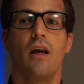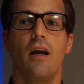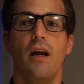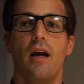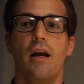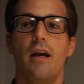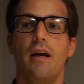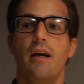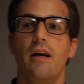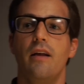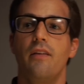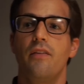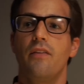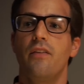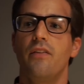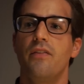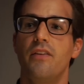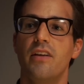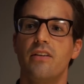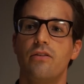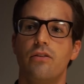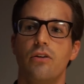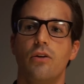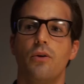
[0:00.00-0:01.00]
And
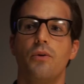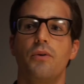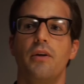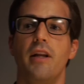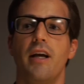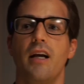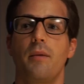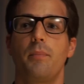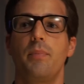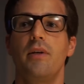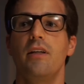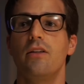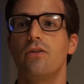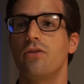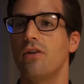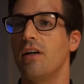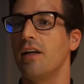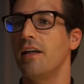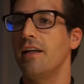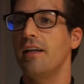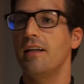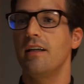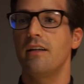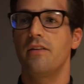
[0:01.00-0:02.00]
this little neck piece
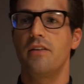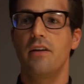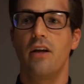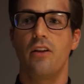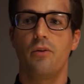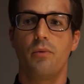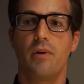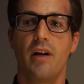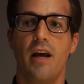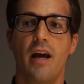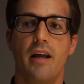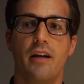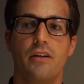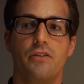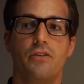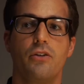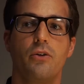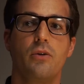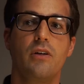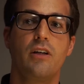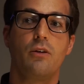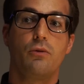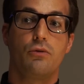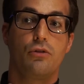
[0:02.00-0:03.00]
right here, the other one had it
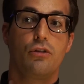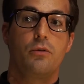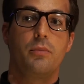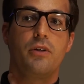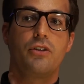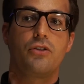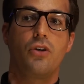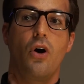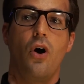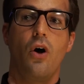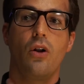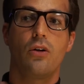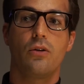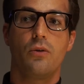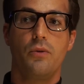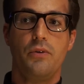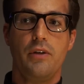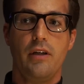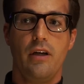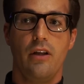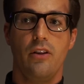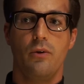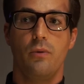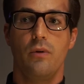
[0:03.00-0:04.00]
too, and it was a little bit taller on
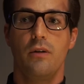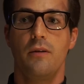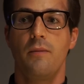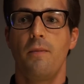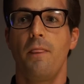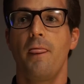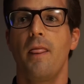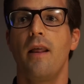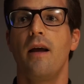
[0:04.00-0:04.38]
the other one,